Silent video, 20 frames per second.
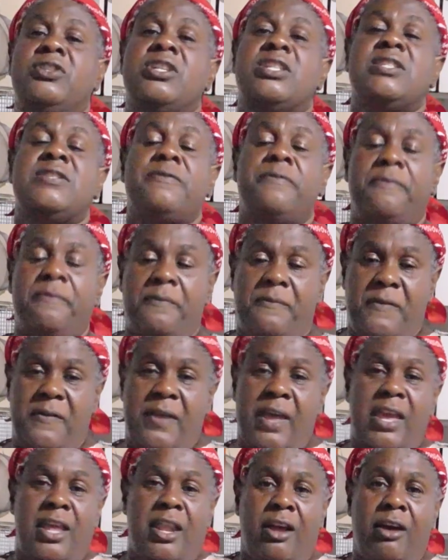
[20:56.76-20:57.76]
to just,
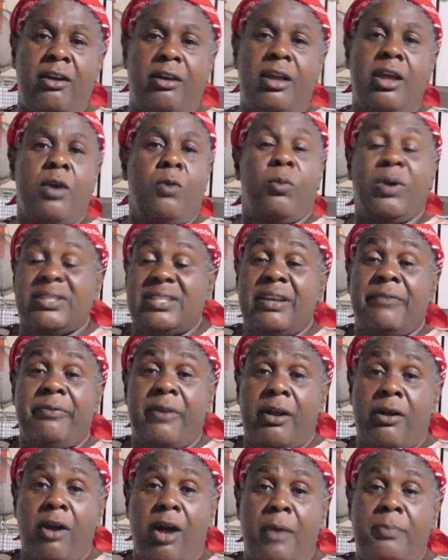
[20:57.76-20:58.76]
you know,
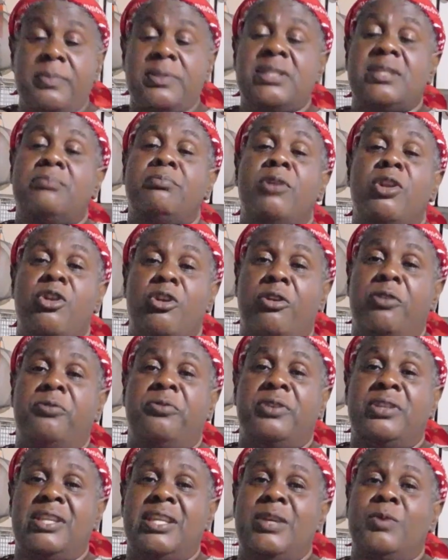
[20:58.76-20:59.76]
whatever comes, I learn
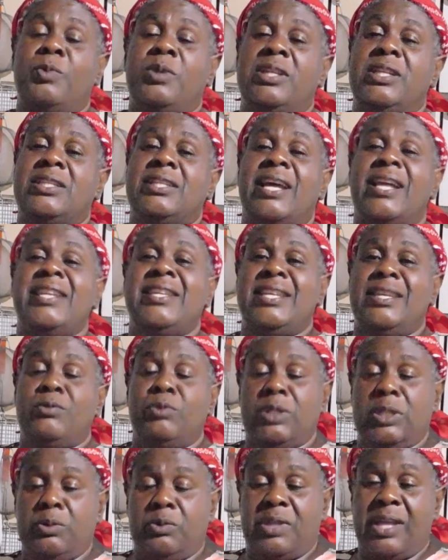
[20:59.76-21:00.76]
to deal with it and deal
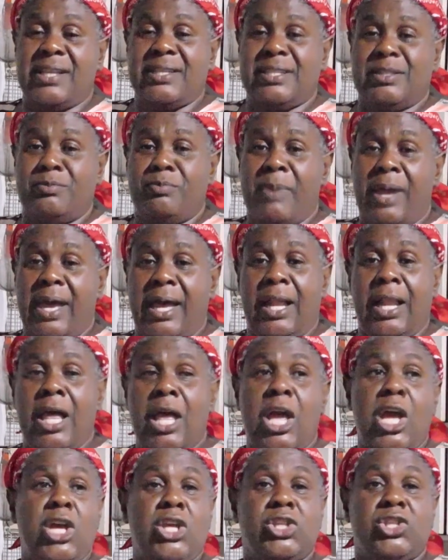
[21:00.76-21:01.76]
with it, a smile.
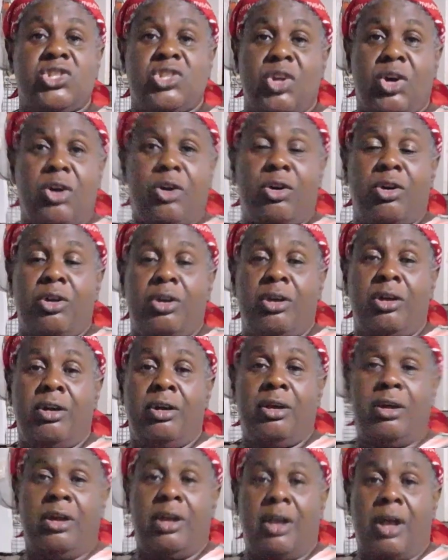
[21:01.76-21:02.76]
So,
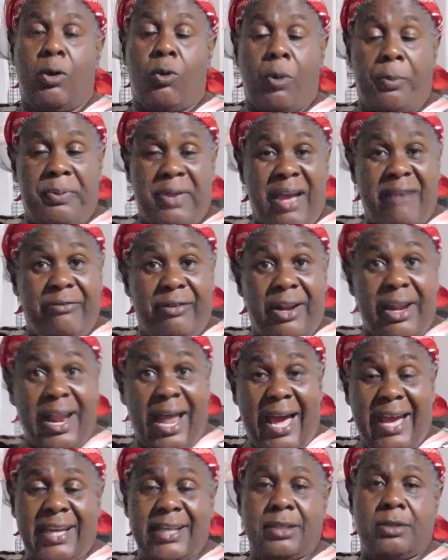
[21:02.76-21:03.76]
hope you have
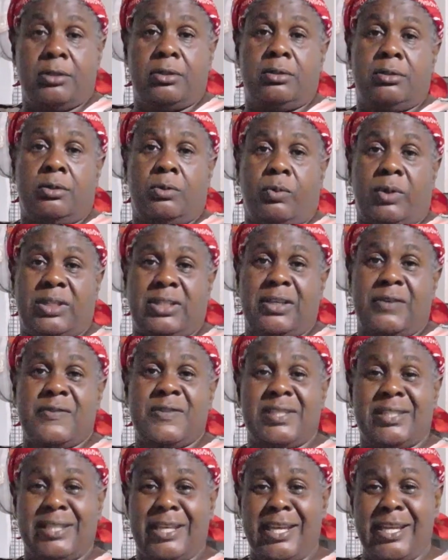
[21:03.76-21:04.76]
liked what you've
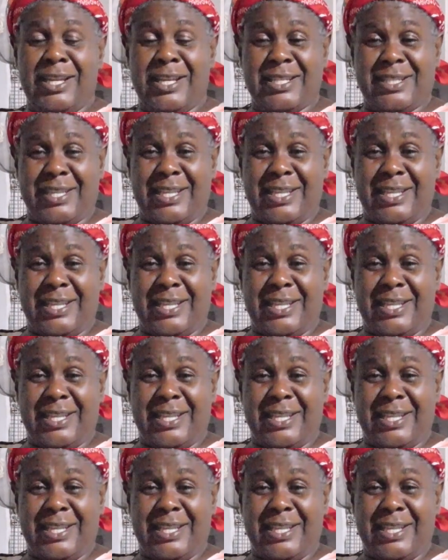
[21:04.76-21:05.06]
seen. You